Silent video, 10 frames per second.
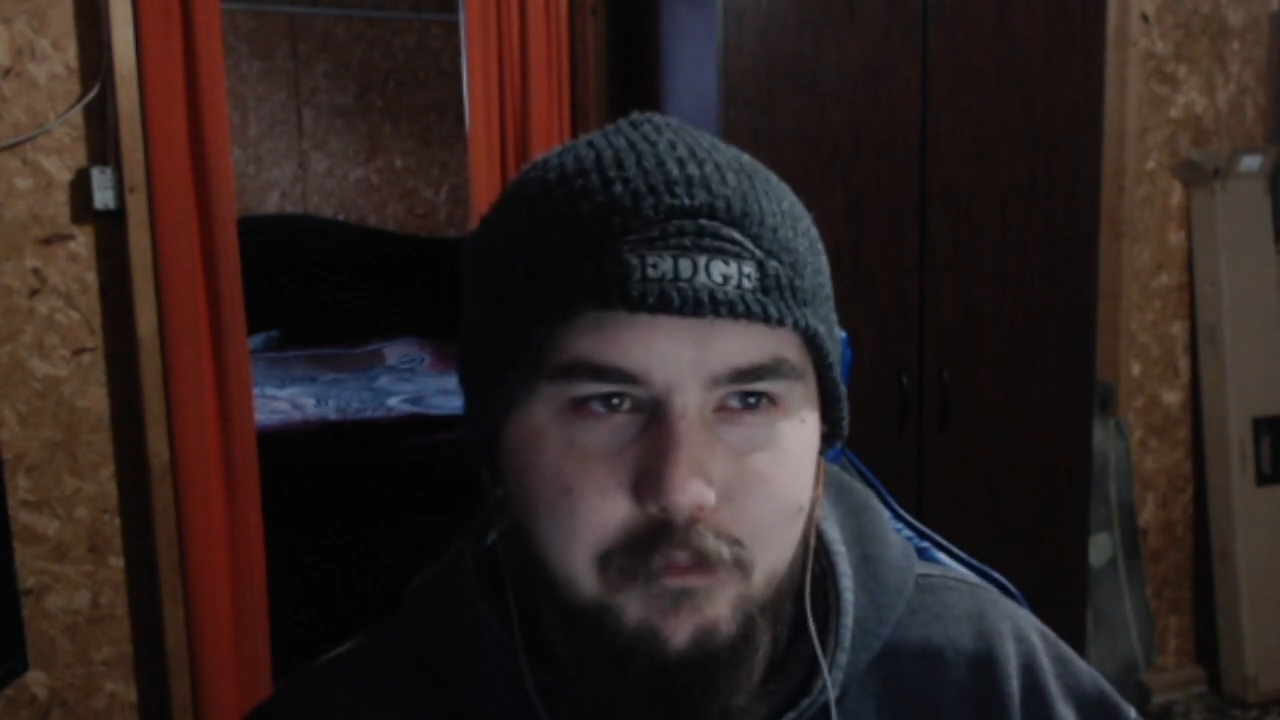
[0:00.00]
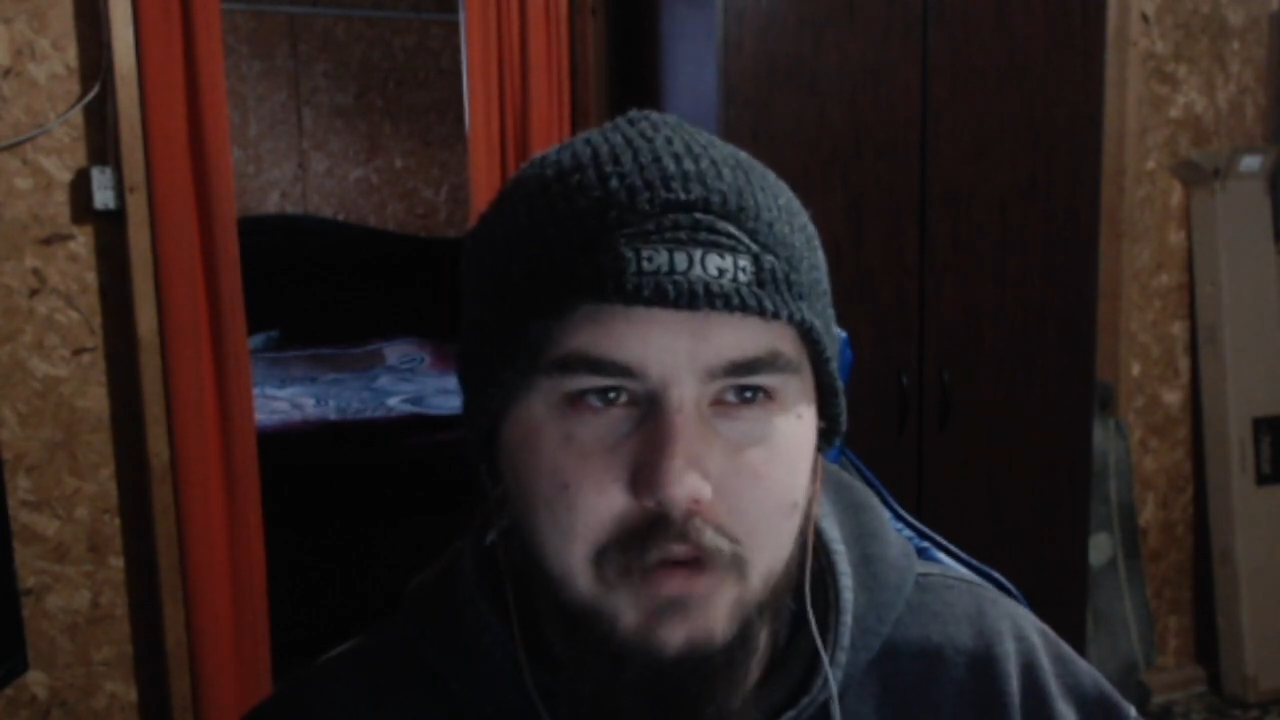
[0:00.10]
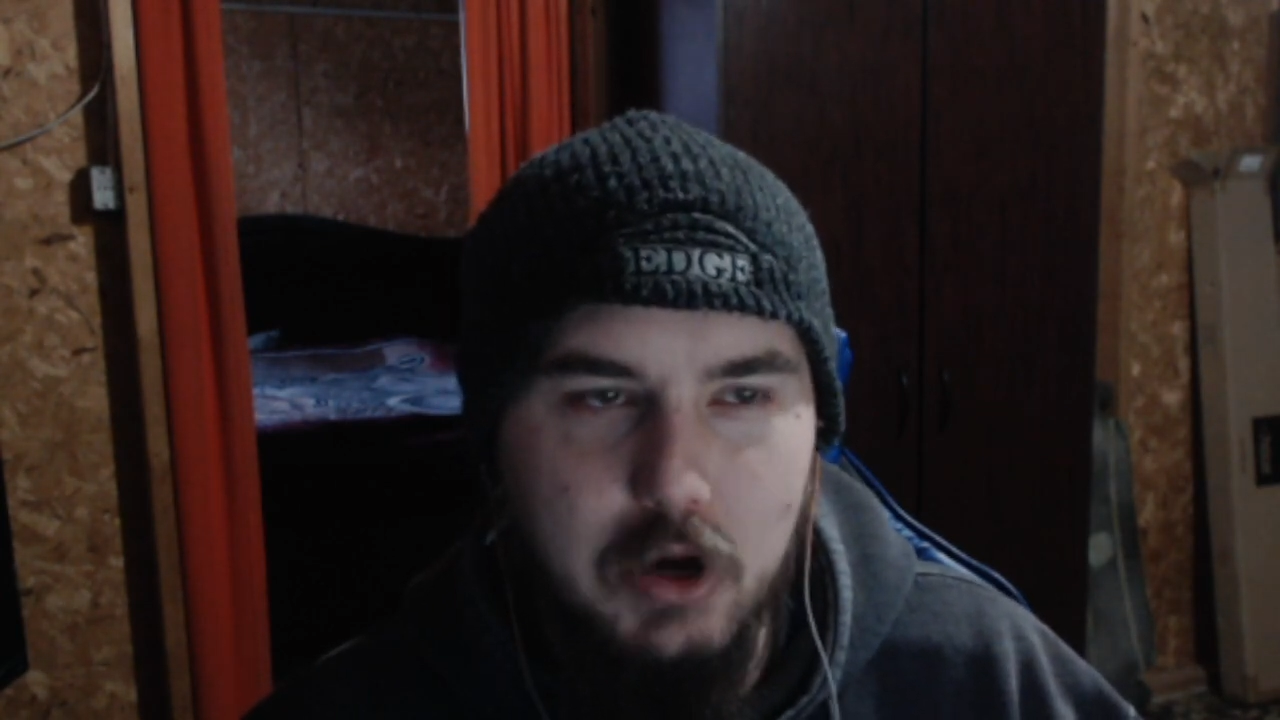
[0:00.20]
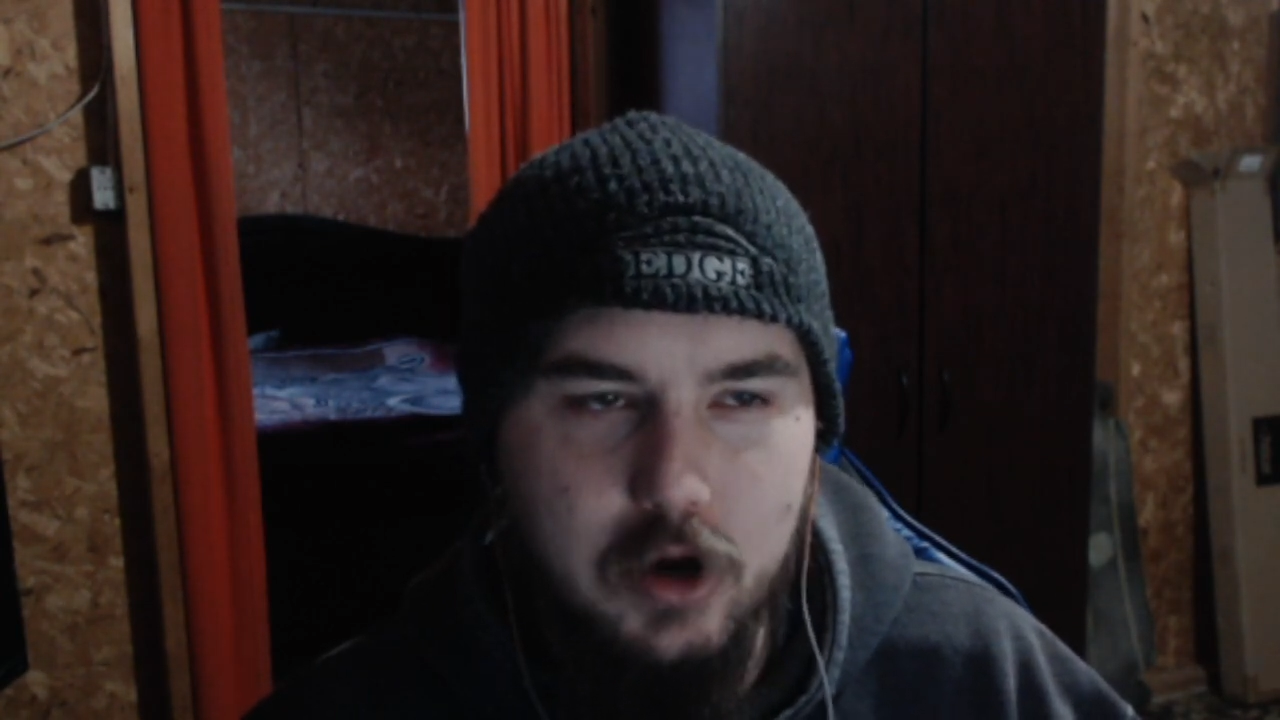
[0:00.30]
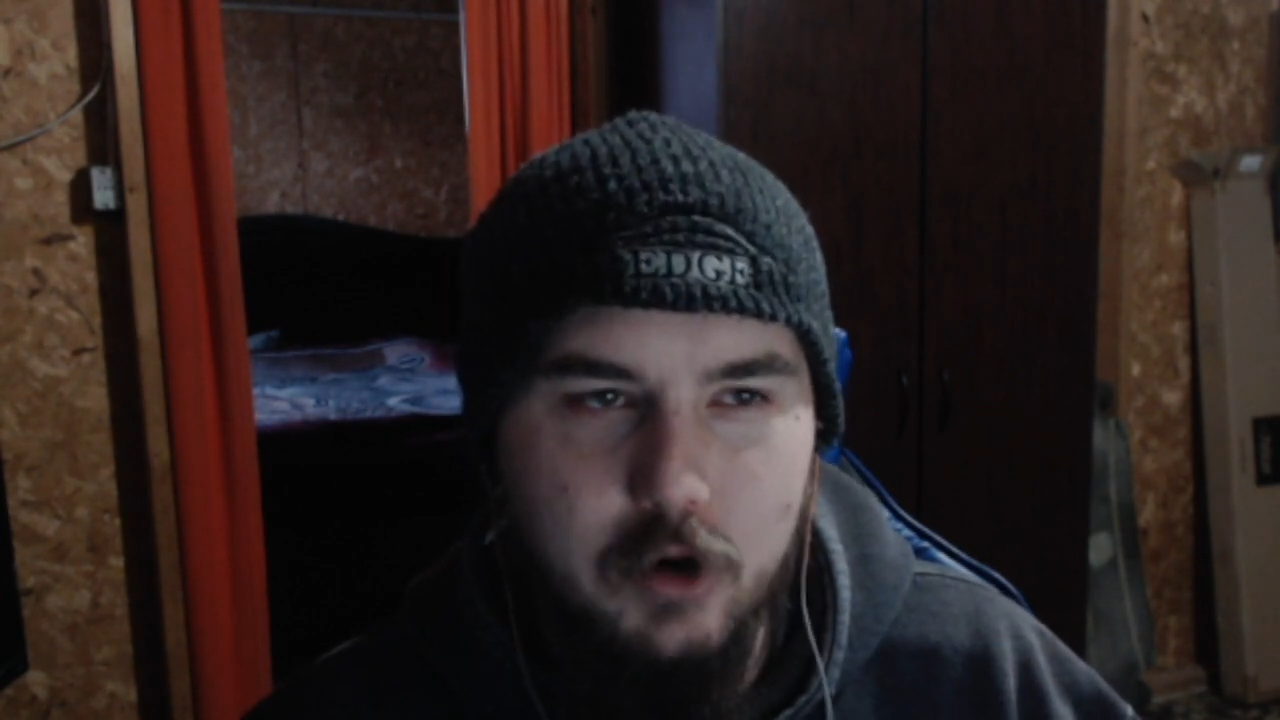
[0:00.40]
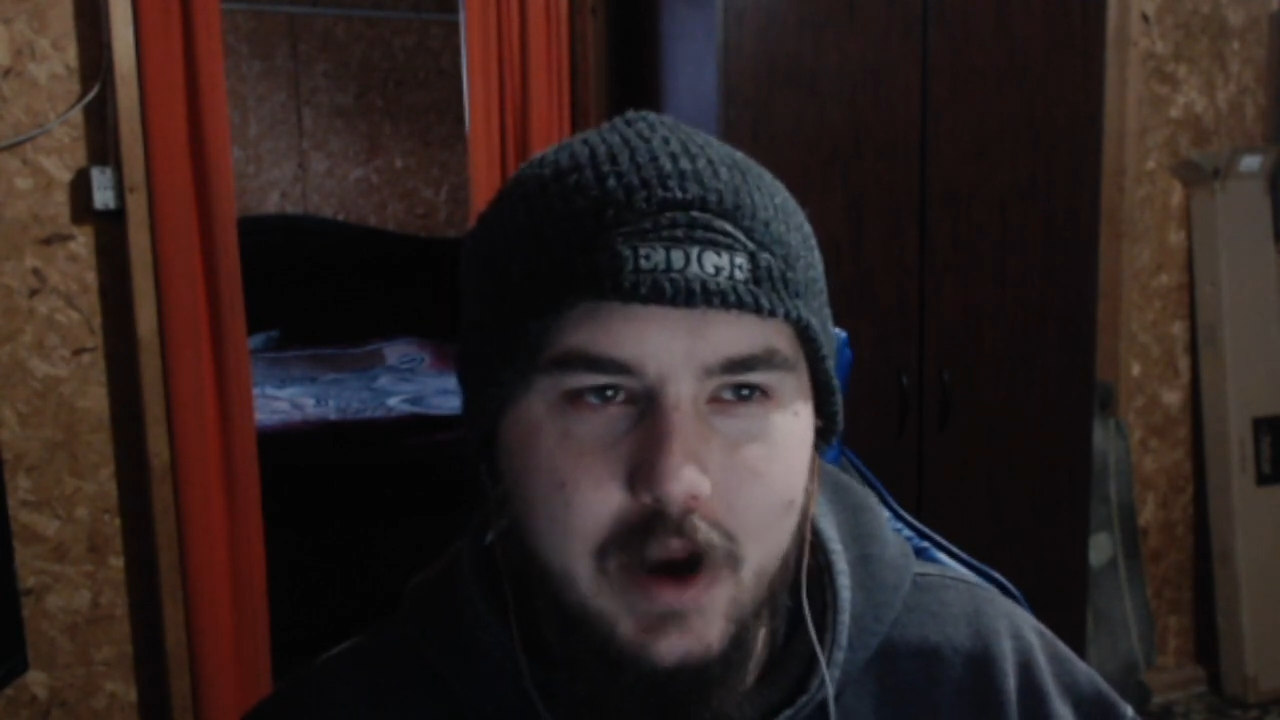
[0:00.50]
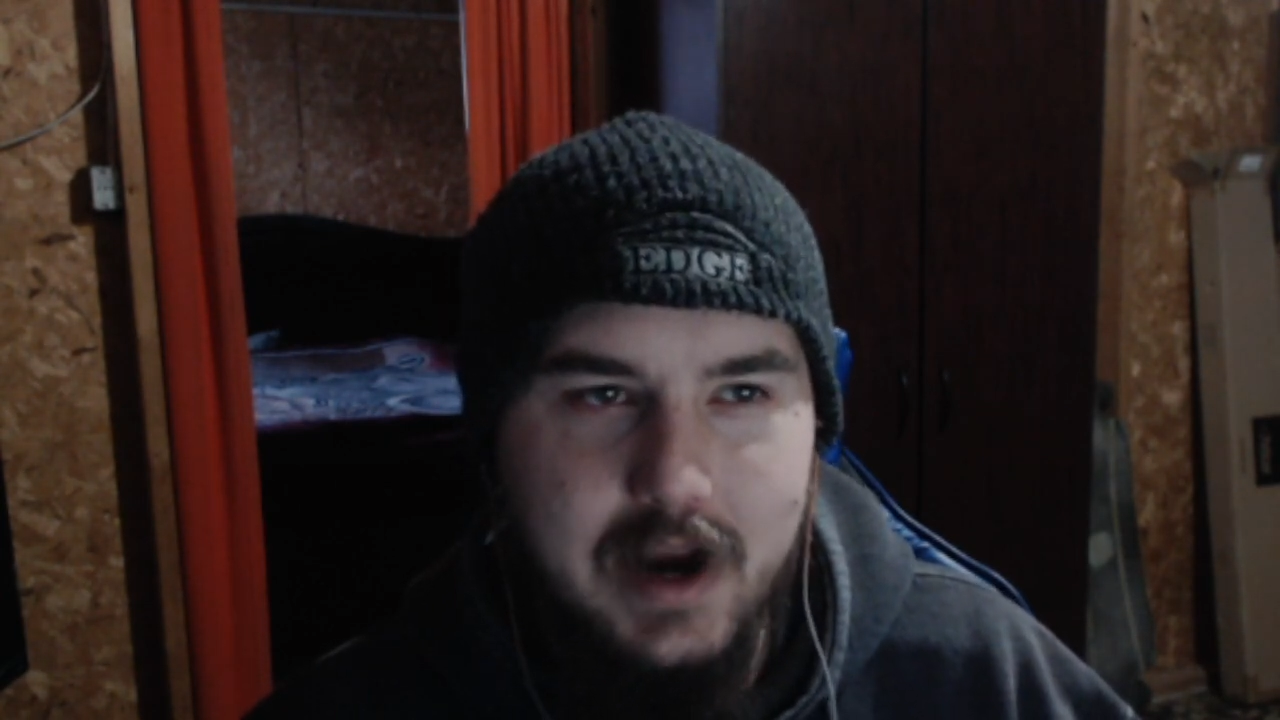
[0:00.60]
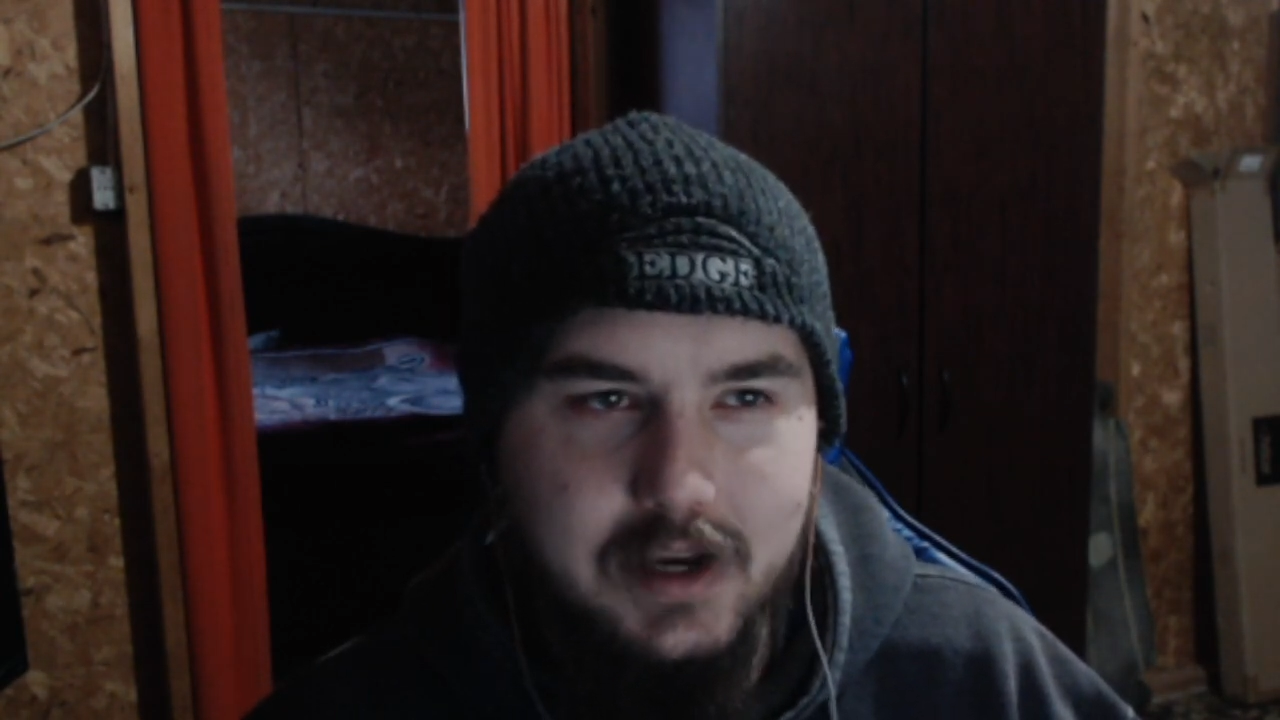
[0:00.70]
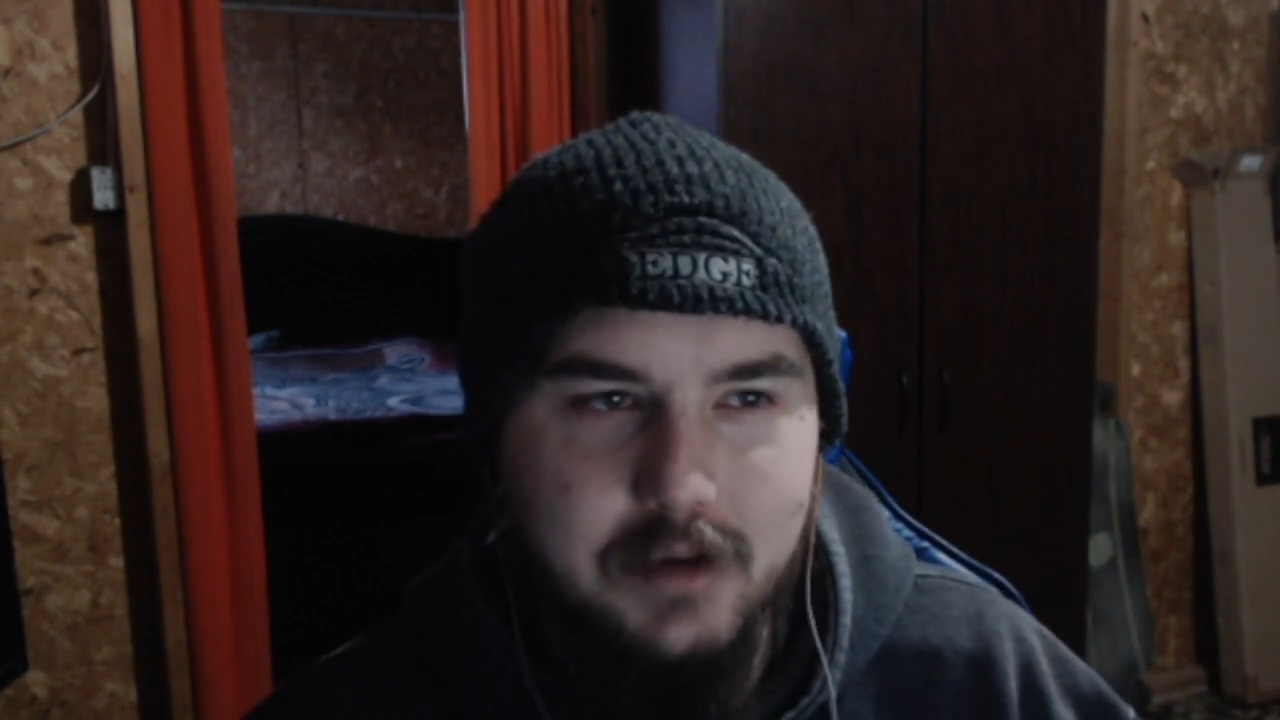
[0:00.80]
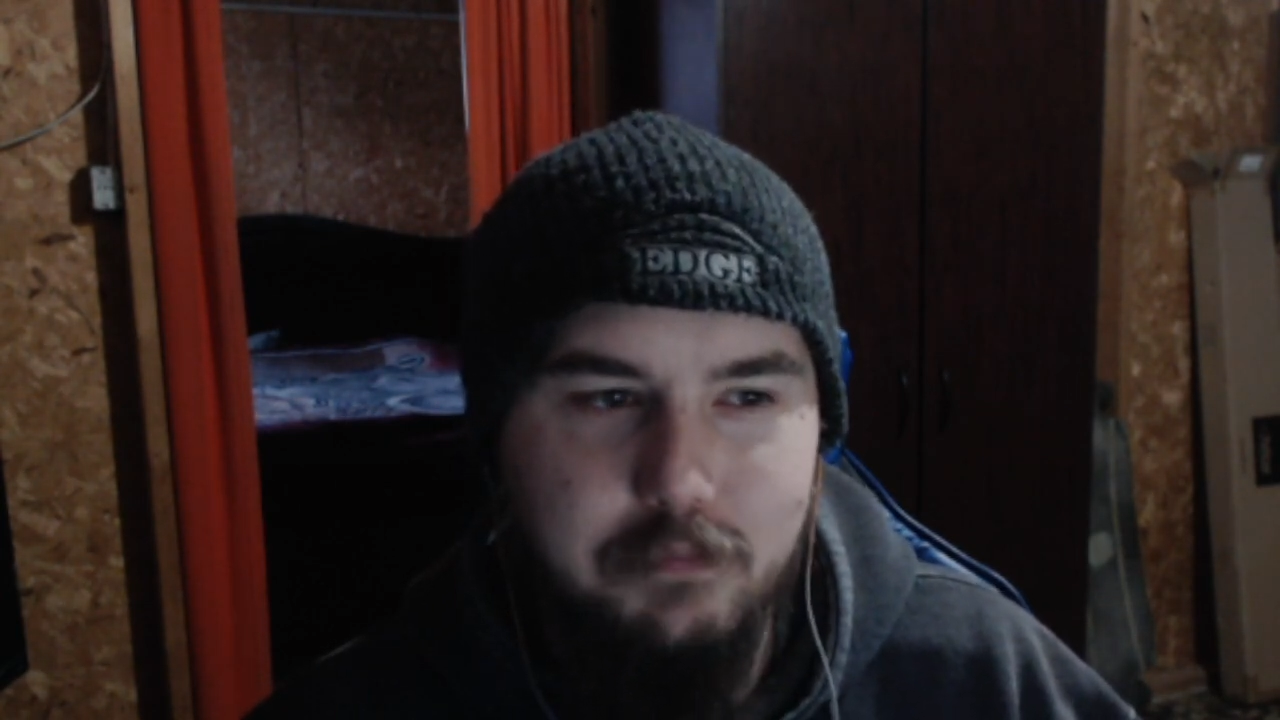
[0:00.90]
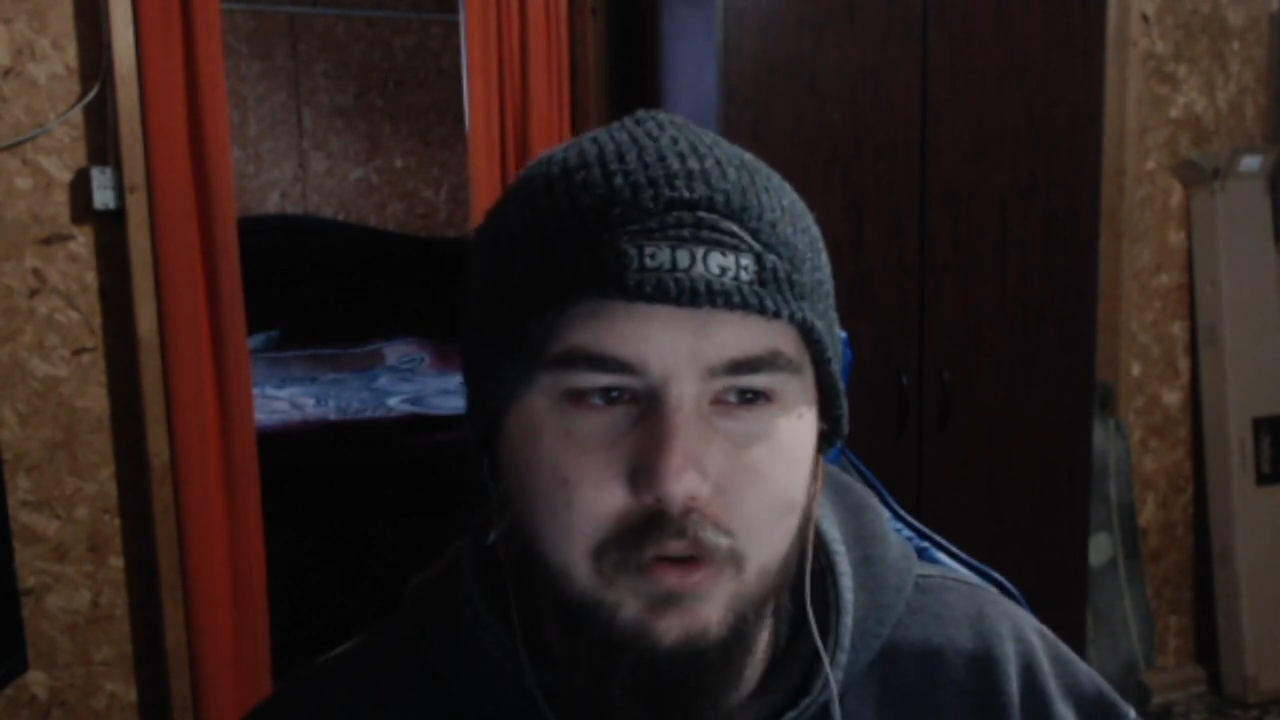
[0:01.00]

bureaucratic